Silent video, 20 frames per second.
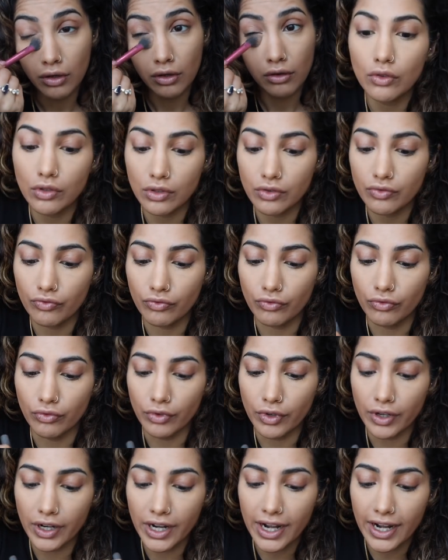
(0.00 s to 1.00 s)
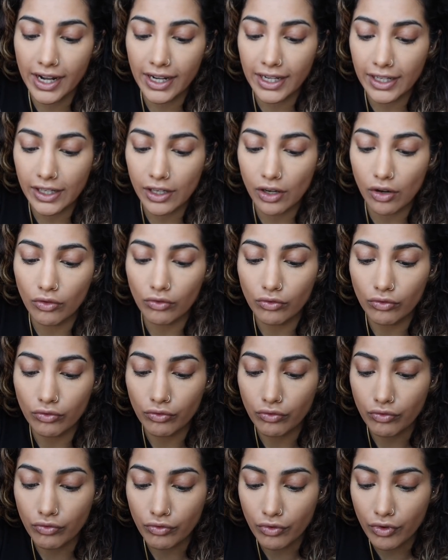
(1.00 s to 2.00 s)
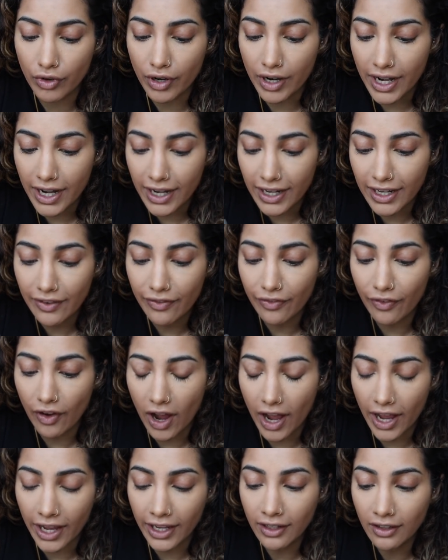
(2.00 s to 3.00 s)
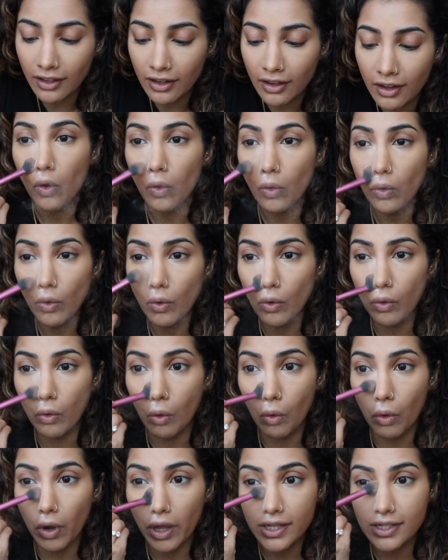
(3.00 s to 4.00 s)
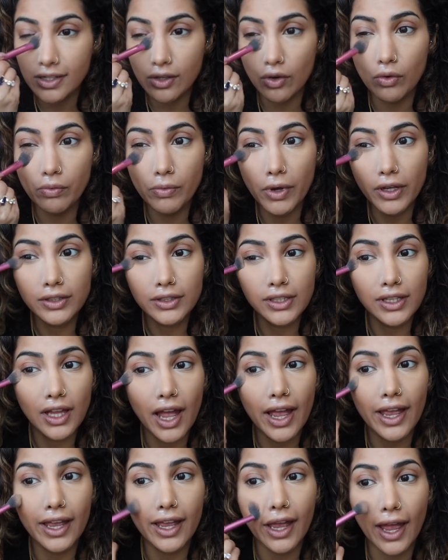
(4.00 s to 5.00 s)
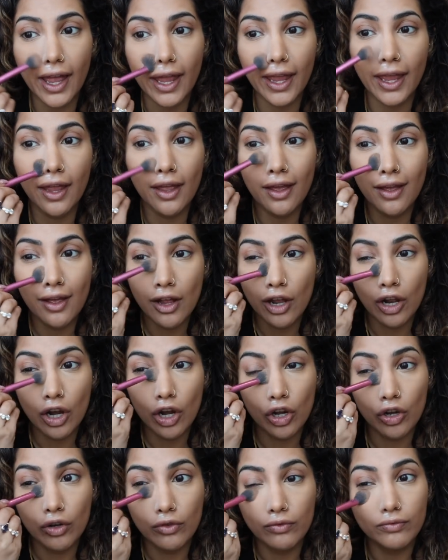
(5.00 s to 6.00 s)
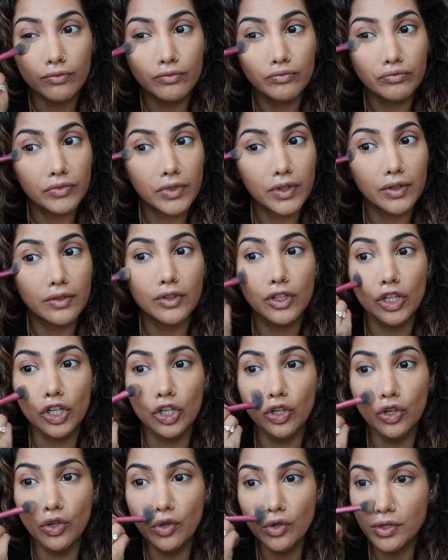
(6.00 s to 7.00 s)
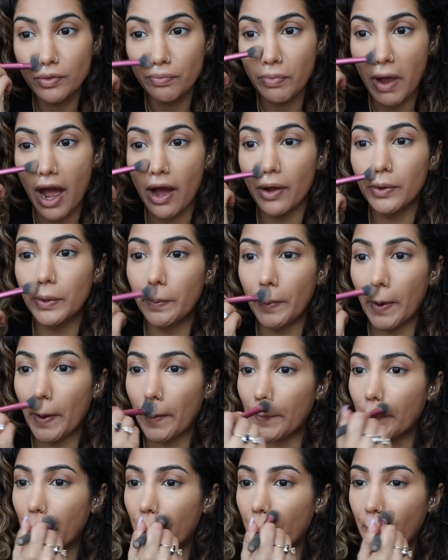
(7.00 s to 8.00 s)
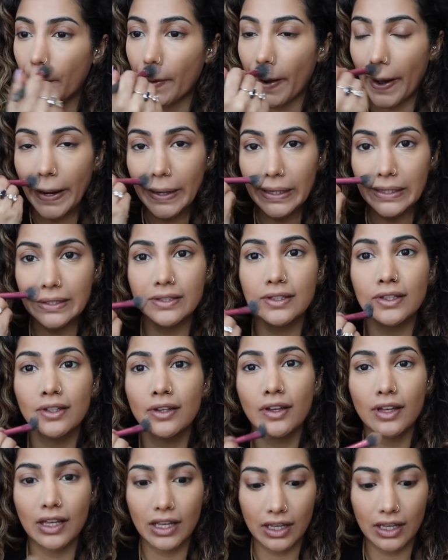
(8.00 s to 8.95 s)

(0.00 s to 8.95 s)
it was really, really fine. Oh, it's almost like a loose powder but pressed.